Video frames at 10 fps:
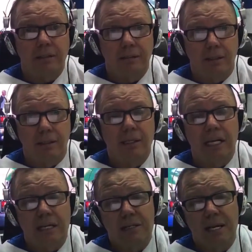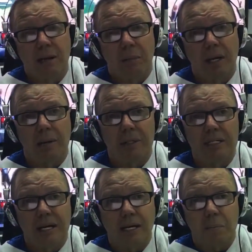And he's getting paid, but he's
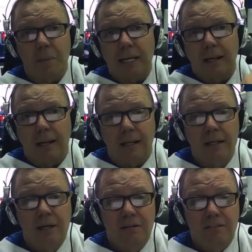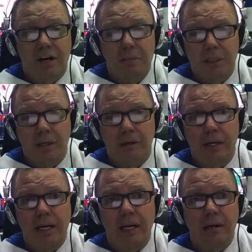not getting paid like Von Miller
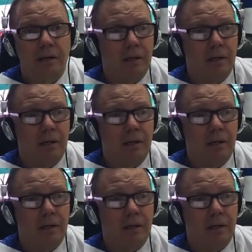and